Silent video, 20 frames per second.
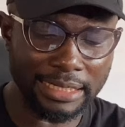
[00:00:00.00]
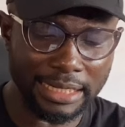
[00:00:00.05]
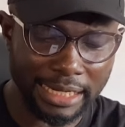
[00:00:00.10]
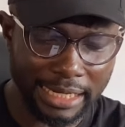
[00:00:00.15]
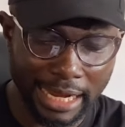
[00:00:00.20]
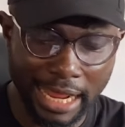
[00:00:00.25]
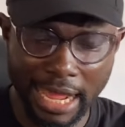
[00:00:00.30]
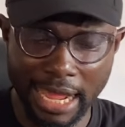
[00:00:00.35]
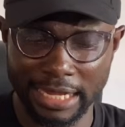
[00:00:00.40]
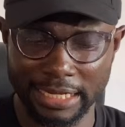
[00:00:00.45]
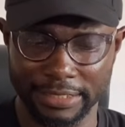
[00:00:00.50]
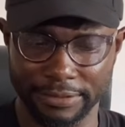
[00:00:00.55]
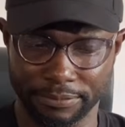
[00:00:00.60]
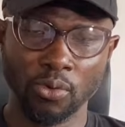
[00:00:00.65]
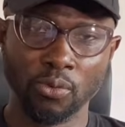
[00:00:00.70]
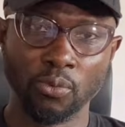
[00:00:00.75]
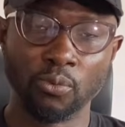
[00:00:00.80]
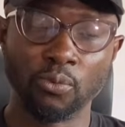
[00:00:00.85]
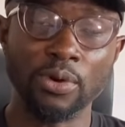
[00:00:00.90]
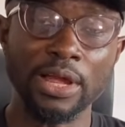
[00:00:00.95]
line,
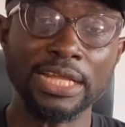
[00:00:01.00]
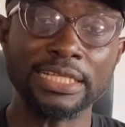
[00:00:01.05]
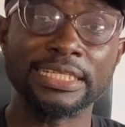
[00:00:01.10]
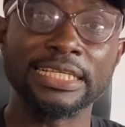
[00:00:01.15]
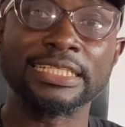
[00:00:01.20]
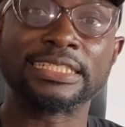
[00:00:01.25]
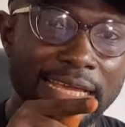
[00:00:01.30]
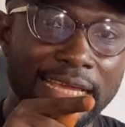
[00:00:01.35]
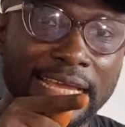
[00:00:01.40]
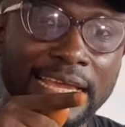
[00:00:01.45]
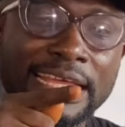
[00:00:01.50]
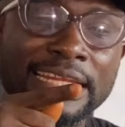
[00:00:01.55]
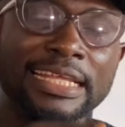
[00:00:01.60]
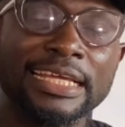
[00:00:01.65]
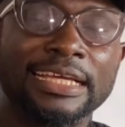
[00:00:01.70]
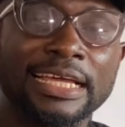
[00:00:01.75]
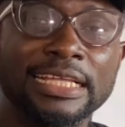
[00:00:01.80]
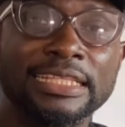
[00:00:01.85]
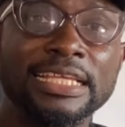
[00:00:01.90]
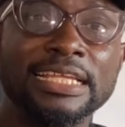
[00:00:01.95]
which is
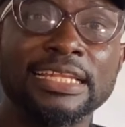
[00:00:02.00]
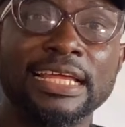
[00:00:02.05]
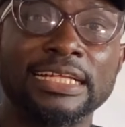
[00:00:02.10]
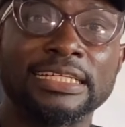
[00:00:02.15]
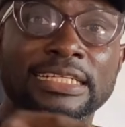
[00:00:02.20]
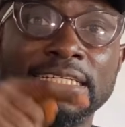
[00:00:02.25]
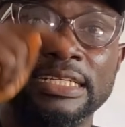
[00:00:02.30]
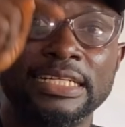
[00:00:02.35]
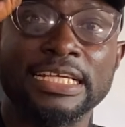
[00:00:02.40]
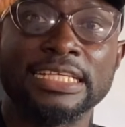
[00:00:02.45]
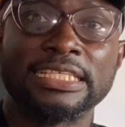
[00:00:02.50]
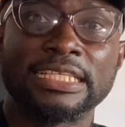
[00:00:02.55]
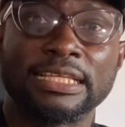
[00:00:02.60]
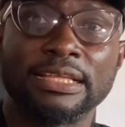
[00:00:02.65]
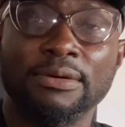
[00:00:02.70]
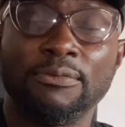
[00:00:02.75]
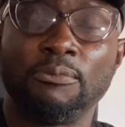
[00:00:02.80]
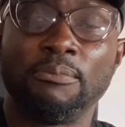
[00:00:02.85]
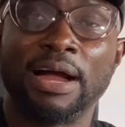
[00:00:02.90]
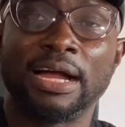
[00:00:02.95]
indicating that this
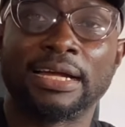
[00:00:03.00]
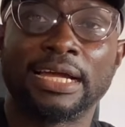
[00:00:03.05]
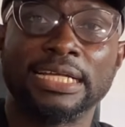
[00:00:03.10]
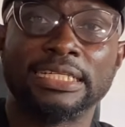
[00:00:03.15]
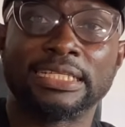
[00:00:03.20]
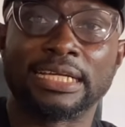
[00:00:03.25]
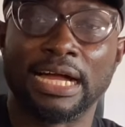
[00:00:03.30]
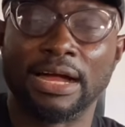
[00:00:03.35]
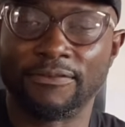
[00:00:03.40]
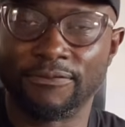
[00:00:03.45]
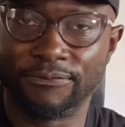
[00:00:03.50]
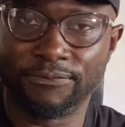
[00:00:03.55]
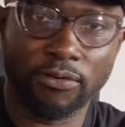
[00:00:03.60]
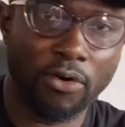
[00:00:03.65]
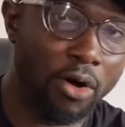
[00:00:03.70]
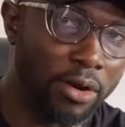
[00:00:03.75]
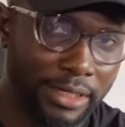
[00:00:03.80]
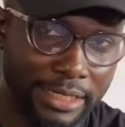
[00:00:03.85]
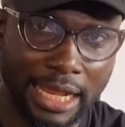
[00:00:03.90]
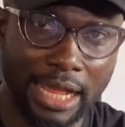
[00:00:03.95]
market can
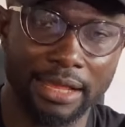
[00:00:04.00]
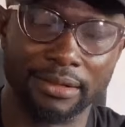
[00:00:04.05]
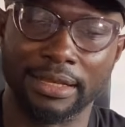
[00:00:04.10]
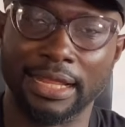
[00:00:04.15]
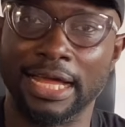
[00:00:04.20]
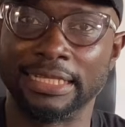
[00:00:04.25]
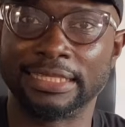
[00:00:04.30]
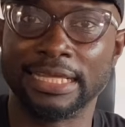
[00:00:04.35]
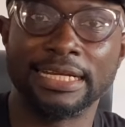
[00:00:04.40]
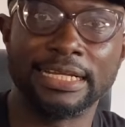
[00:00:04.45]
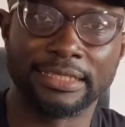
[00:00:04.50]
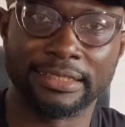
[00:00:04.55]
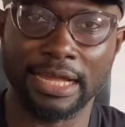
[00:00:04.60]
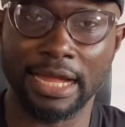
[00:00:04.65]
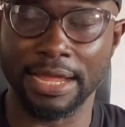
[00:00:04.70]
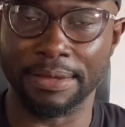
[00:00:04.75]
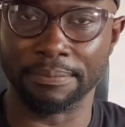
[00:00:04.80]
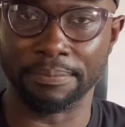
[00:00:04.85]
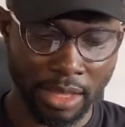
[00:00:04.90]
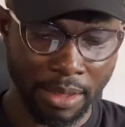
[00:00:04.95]
fall down at any
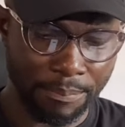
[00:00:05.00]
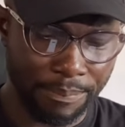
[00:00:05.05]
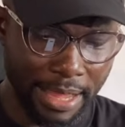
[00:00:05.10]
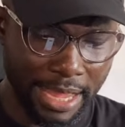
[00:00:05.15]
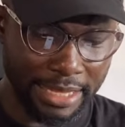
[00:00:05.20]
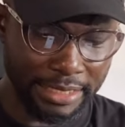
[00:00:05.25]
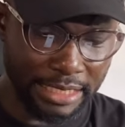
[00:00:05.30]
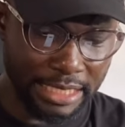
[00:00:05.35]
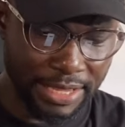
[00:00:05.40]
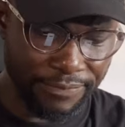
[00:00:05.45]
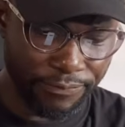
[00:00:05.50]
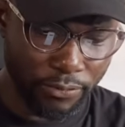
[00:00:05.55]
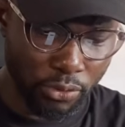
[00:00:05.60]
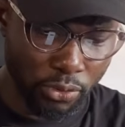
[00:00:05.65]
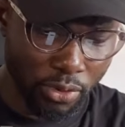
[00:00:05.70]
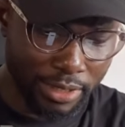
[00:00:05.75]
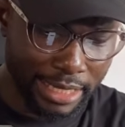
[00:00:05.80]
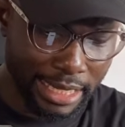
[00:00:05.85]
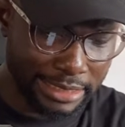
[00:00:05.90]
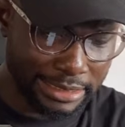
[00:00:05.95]
time. But if you
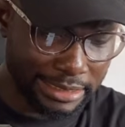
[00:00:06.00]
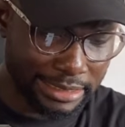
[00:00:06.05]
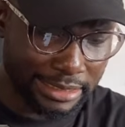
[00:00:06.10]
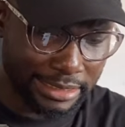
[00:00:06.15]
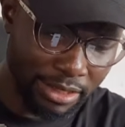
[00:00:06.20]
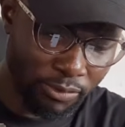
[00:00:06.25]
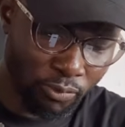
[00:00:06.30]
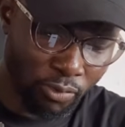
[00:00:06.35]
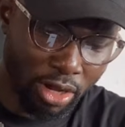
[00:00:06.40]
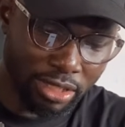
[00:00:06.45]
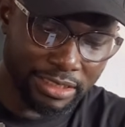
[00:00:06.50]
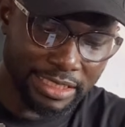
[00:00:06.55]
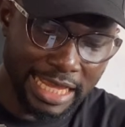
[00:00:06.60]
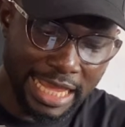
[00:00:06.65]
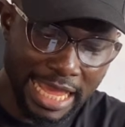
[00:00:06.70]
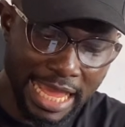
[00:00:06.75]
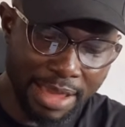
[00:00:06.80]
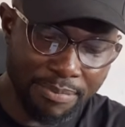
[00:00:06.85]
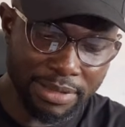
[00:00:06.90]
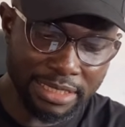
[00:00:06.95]
look at
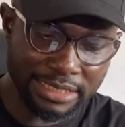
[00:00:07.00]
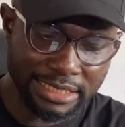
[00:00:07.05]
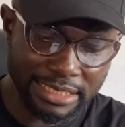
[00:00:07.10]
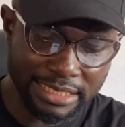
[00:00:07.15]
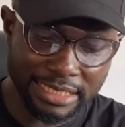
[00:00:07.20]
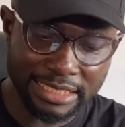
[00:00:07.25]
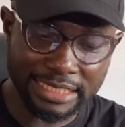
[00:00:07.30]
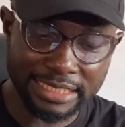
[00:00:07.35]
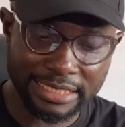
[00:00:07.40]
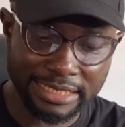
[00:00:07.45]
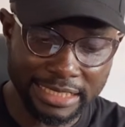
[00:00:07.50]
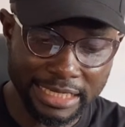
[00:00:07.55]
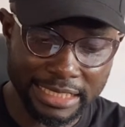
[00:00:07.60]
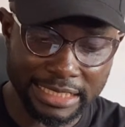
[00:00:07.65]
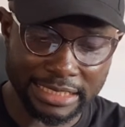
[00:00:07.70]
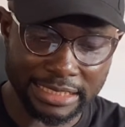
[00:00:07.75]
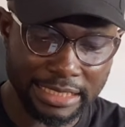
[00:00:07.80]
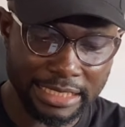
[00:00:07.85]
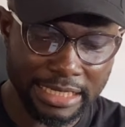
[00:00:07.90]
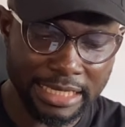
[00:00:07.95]
what MACD is
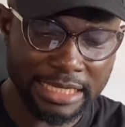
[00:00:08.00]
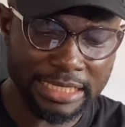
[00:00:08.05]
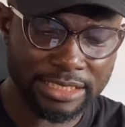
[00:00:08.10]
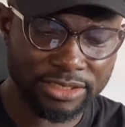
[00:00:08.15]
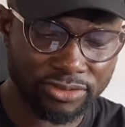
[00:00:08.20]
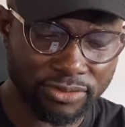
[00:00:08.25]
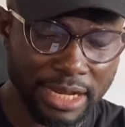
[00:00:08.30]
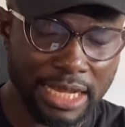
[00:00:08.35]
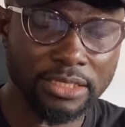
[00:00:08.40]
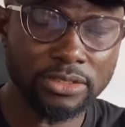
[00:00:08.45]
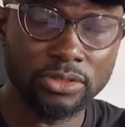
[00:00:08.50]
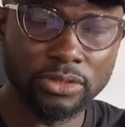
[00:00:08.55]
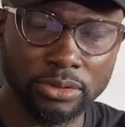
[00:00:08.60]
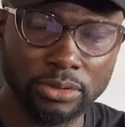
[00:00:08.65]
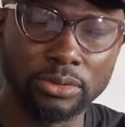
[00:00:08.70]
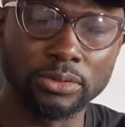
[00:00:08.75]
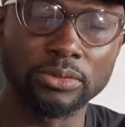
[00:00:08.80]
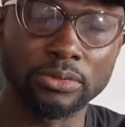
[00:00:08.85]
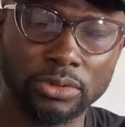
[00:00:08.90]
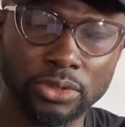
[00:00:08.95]
saying, is trying
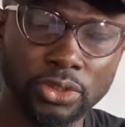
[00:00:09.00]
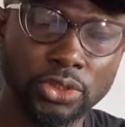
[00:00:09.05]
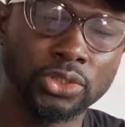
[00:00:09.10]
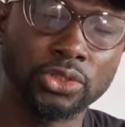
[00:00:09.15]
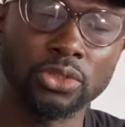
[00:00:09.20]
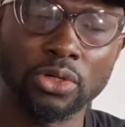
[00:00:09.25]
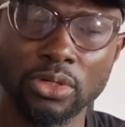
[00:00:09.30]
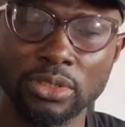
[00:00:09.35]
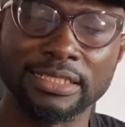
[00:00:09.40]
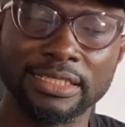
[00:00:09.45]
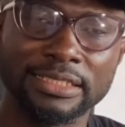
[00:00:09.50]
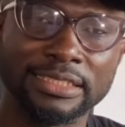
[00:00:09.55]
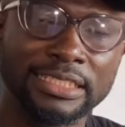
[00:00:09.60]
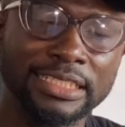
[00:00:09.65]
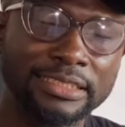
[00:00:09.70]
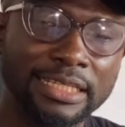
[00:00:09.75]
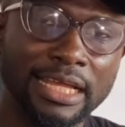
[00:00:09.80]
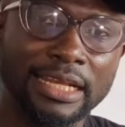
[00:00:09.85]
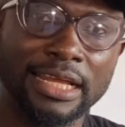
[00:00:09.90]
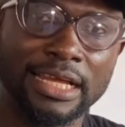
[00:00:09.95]
to show
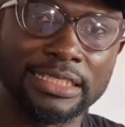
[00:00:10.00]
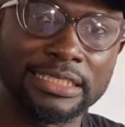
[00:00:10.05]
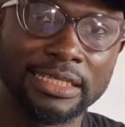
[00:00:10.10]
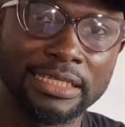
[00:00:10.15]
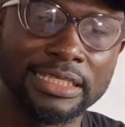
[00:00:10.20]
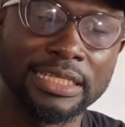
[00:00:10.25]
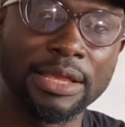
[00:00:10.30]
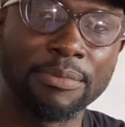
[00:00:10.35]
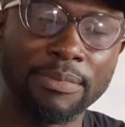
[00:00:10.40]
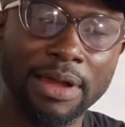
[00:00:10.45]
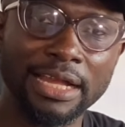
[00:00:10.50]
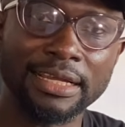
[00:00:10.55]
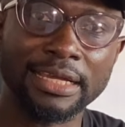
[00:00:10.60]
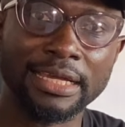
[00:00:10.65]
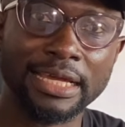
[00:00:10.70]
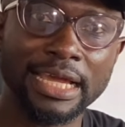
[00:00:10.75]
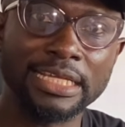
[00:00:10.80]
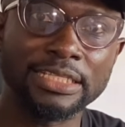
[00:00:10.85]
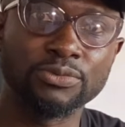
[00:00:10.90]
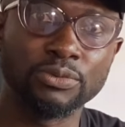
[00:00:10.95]
signal that the
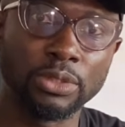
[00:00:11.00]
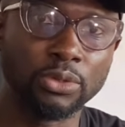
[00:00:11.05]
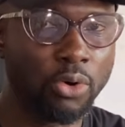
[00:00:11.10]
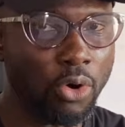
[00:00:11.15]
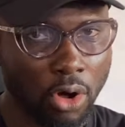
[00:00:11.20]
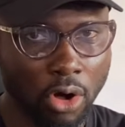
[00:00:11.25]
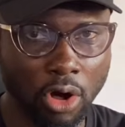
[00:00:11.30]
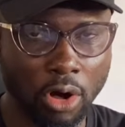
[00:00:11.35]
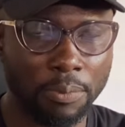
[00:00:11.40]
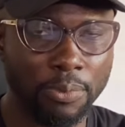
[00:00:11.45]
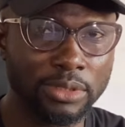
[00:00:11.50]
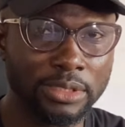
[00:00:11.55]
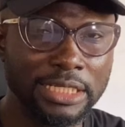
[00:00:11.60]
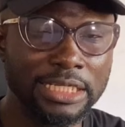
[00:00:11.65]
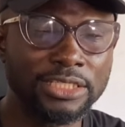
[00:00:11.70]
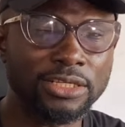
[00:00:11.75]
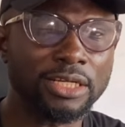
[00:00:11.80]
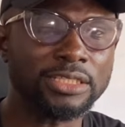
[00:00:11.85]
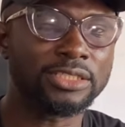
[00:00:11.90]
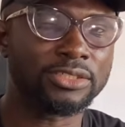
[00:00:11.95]
market will go up.
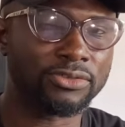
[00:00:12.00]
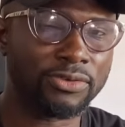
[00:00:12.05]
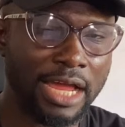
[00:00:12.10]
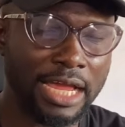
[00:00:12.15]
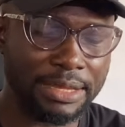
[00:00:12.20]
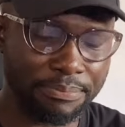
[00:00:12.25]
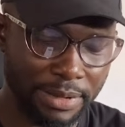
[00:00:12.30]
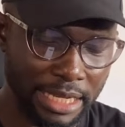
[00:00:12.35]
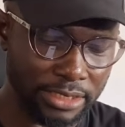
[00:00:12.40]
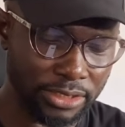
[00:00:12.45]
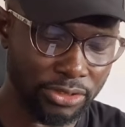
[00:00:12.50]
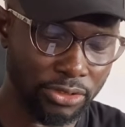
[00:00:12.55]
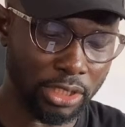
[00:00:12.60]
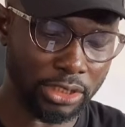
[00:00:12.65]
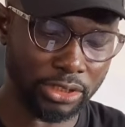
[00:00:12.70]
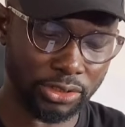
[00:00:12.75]
It's just trying, but it's not